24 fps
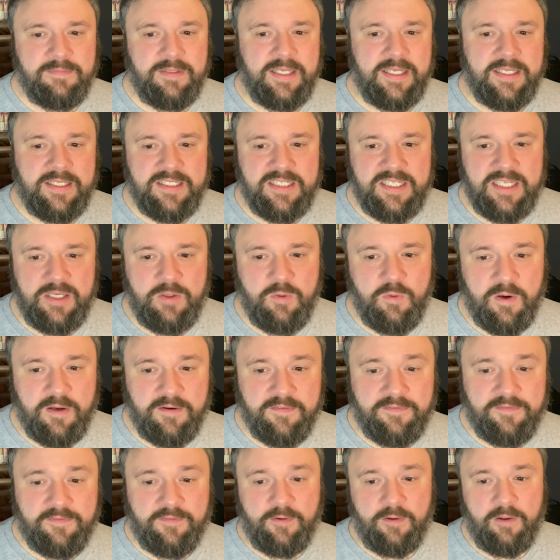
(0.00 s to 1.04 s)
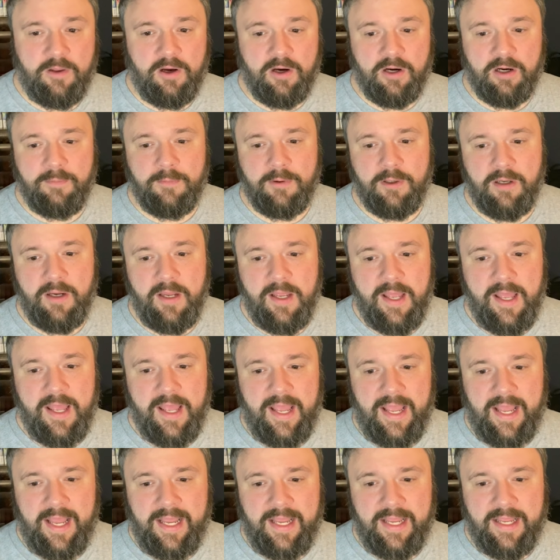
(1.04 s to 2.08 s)
NT1 full armor
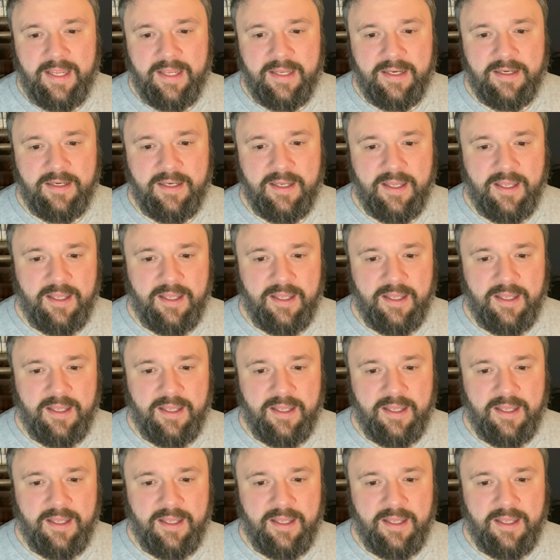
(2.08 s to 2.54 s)
and